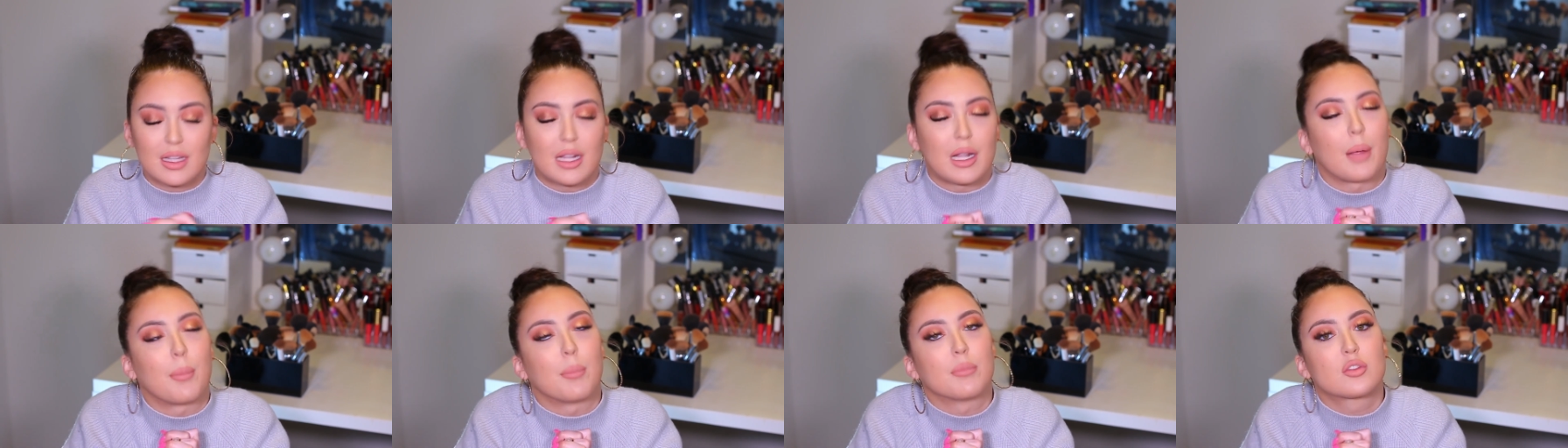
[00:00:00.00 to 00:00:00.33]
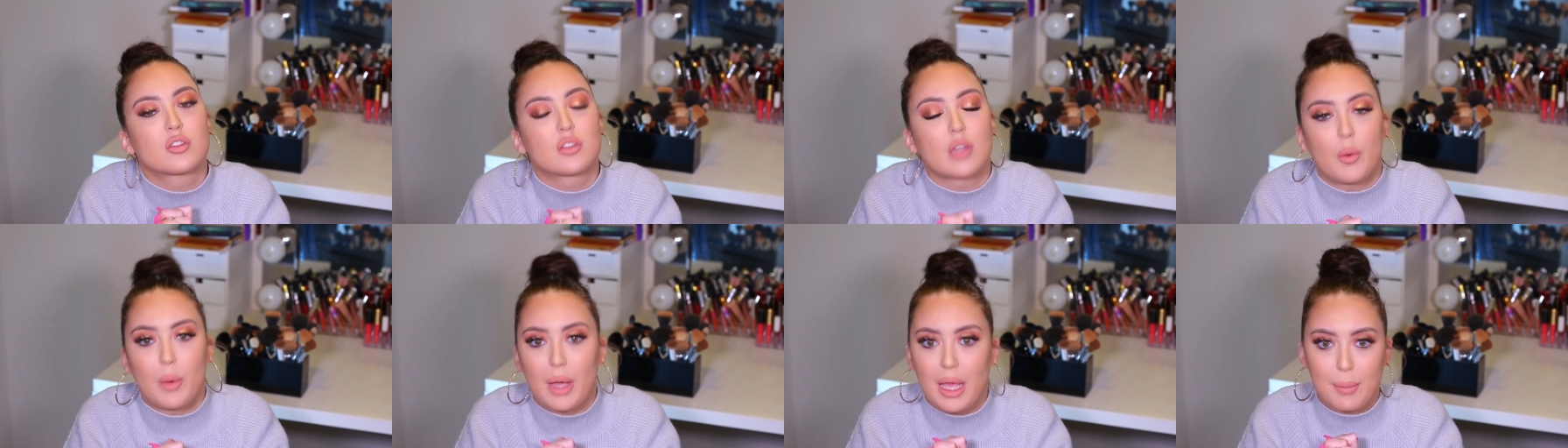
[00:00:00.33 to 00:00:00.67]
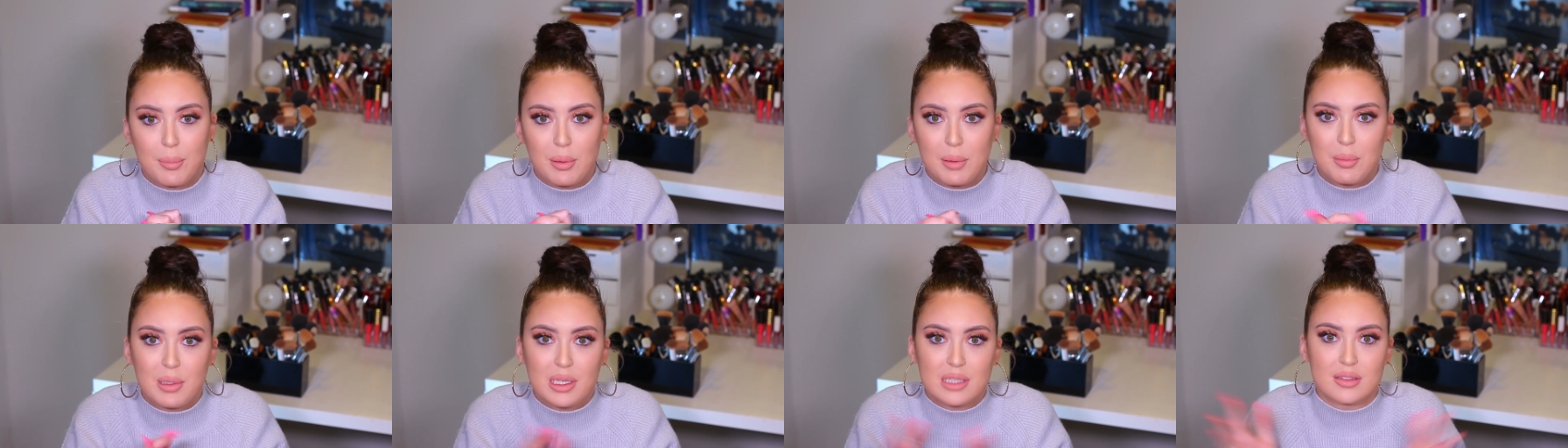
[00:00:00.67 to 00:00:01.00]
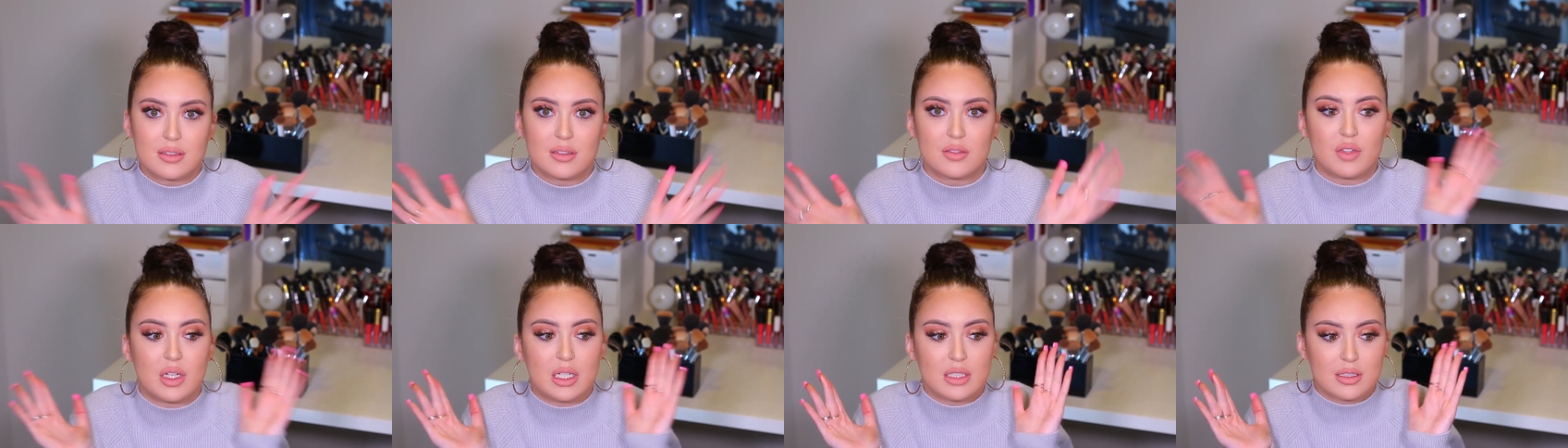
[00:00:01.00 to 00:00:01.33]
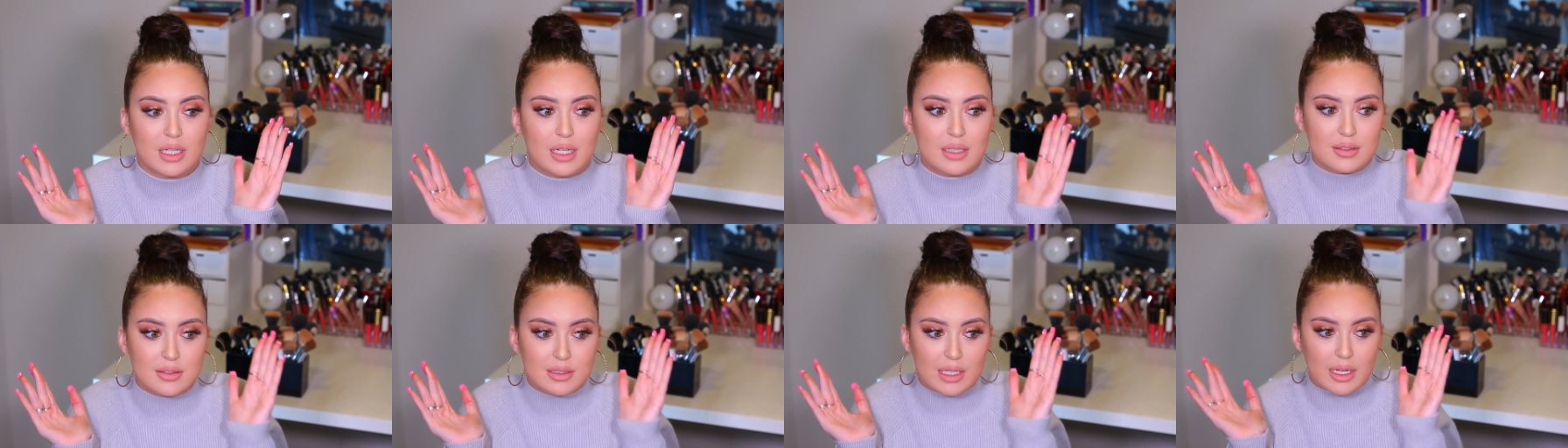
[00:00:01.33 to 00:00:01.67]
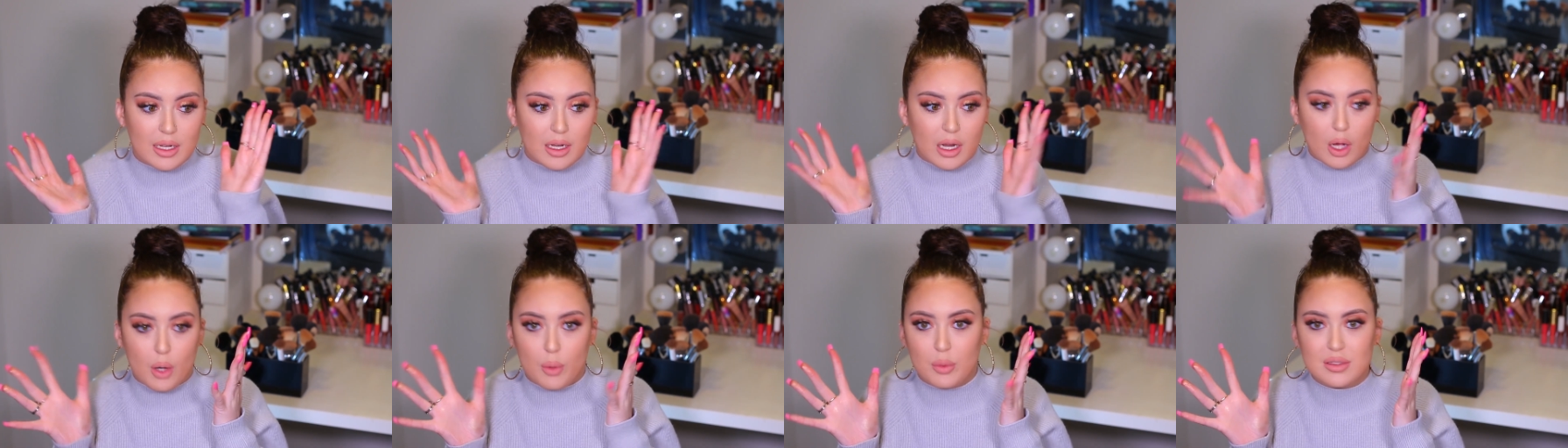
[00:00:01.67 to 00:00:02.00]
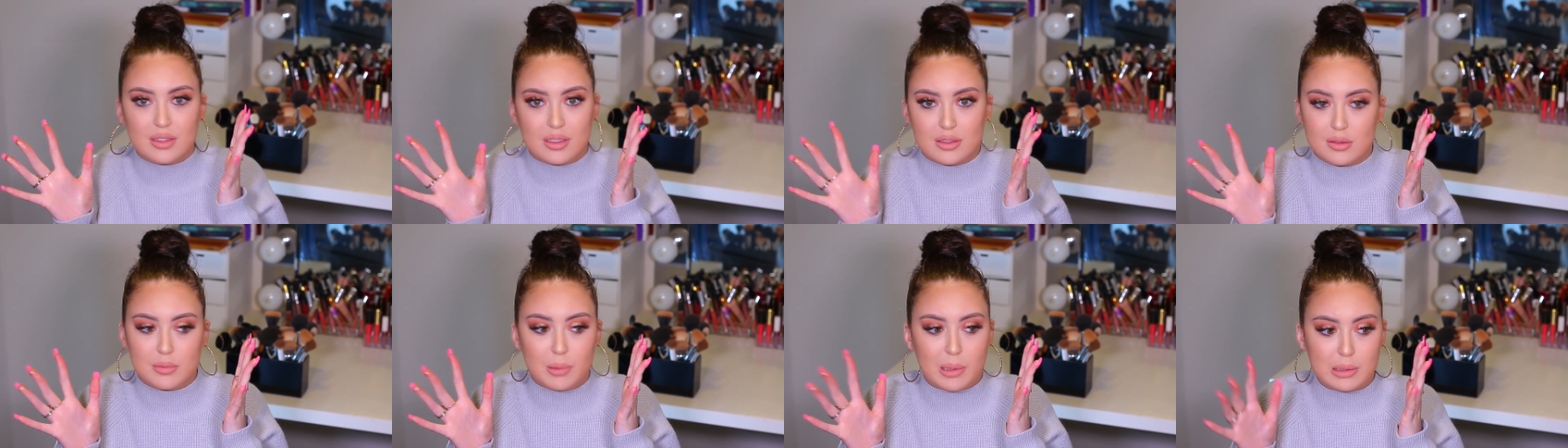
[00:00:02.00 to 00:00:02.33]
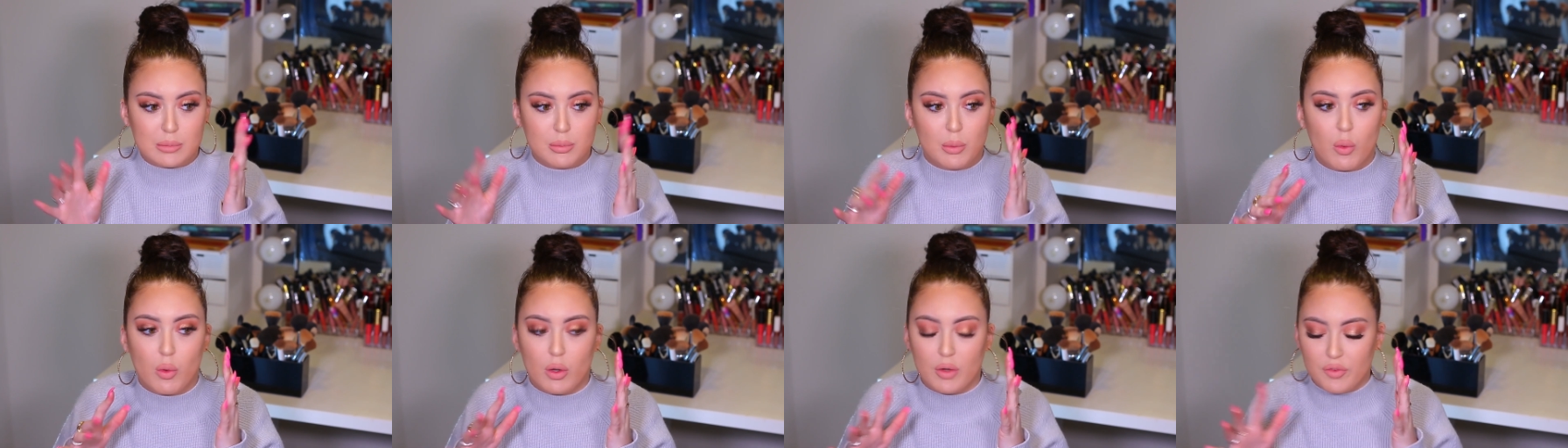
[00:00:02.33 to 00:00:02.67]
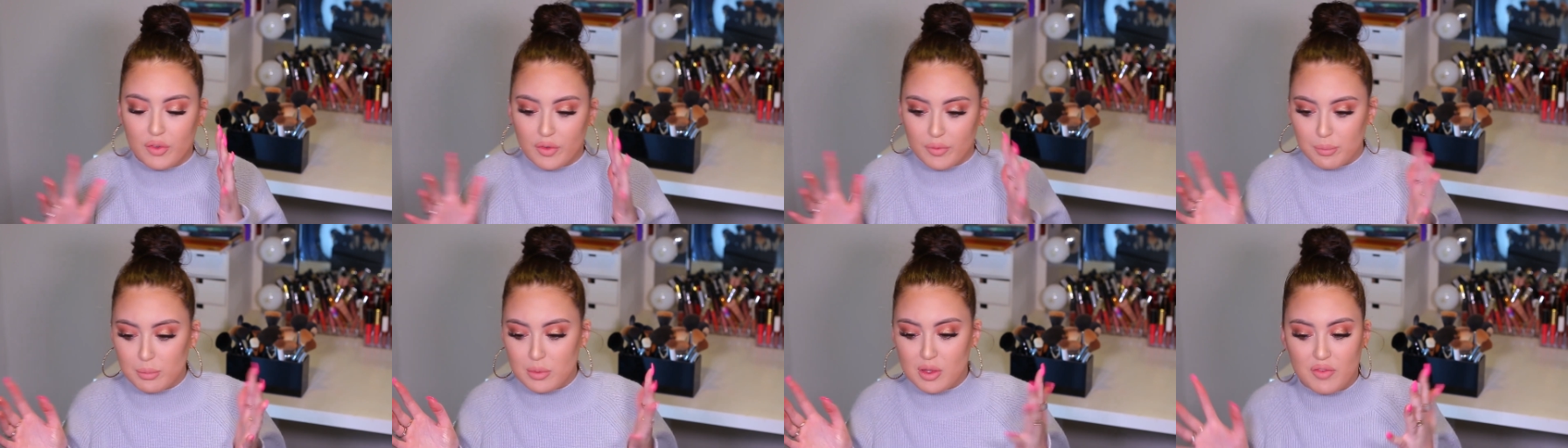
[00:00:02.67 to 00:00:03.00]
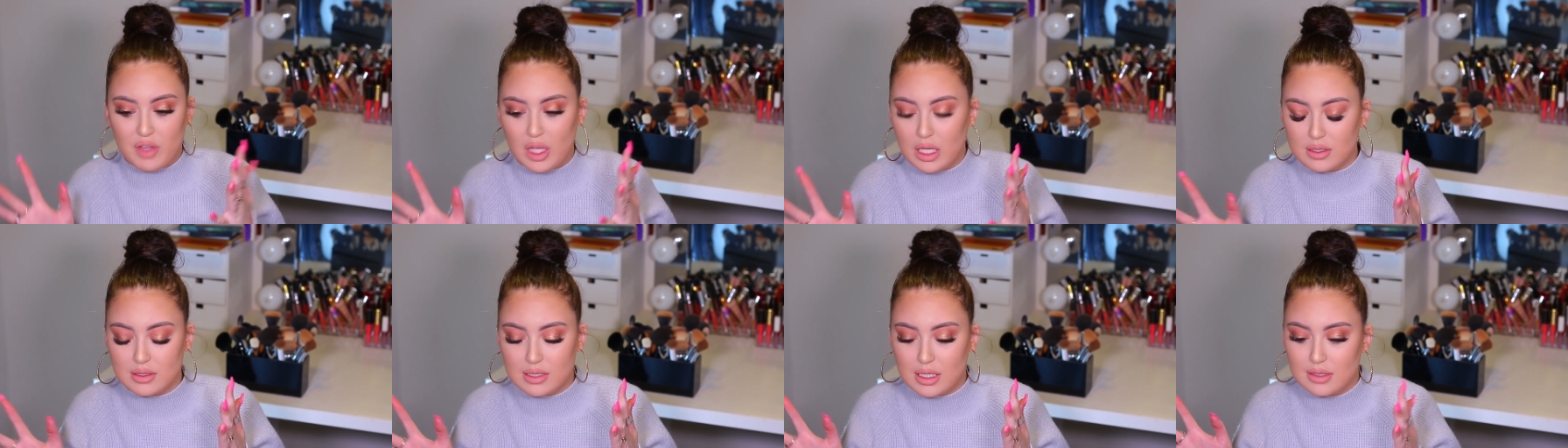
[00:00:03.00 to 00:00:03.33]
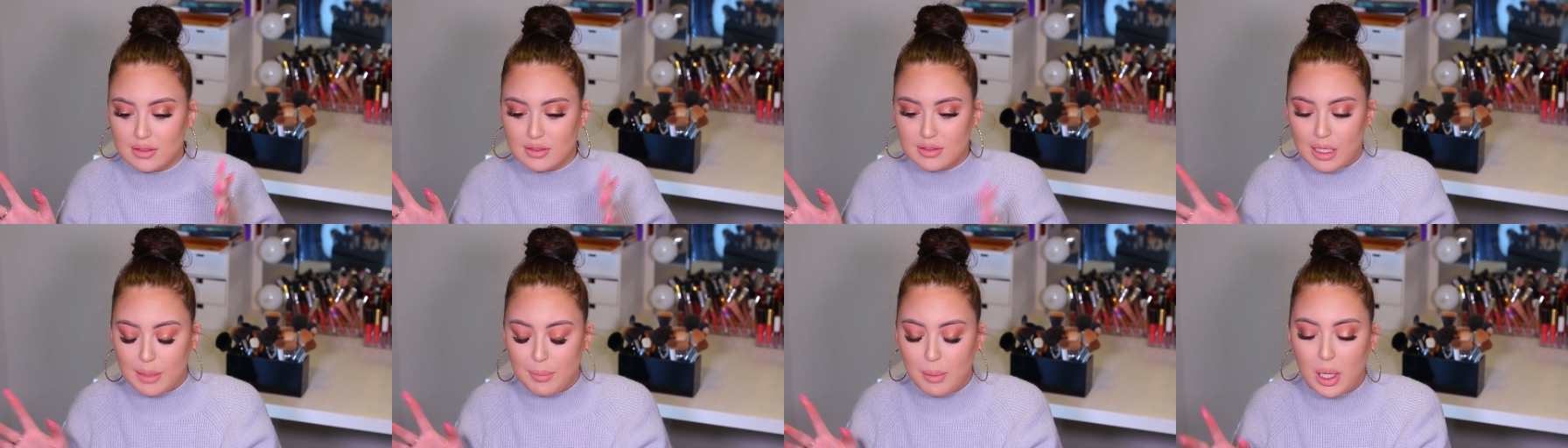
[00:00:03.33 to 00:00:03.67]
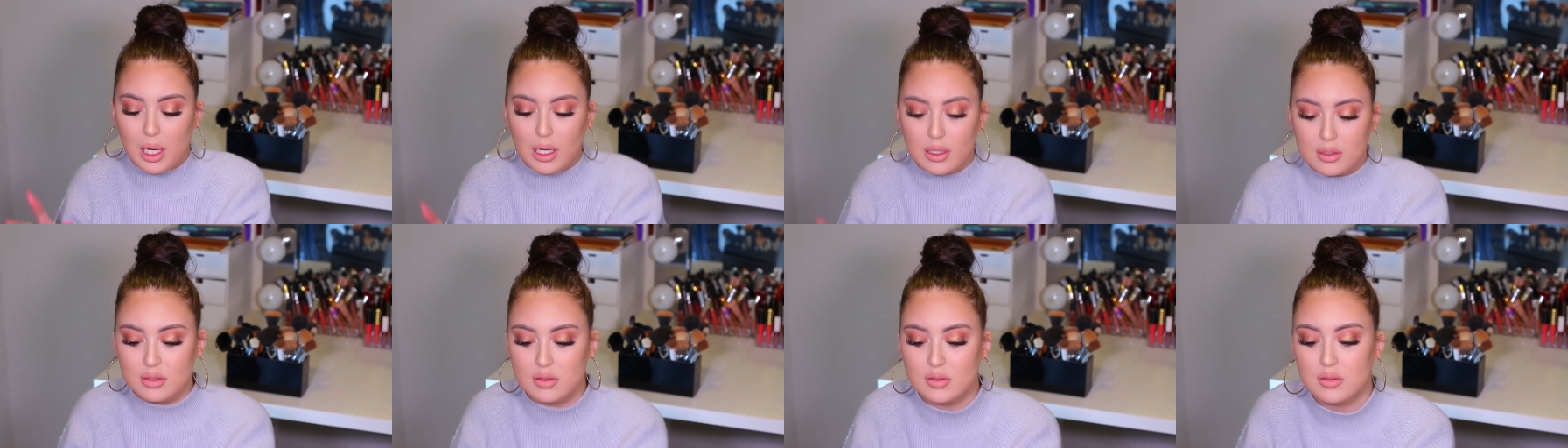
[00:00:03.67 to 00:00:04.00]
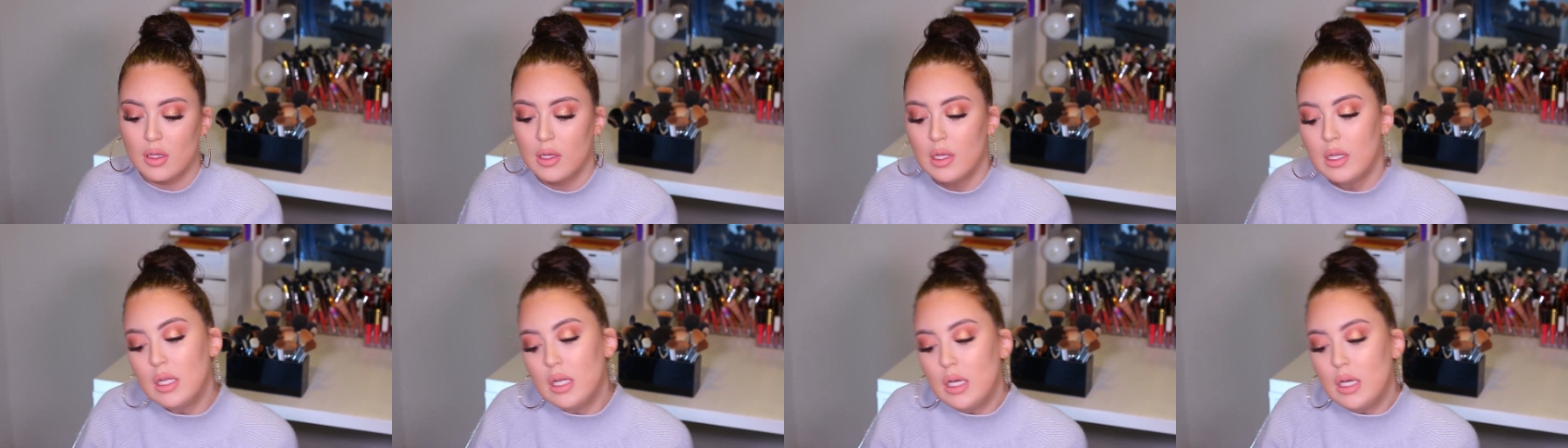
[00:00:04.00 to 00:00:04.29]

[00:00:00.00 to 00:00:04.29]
and I'm so happy because it's Valentine's Day, and I always expect more from the Valentine's Day box.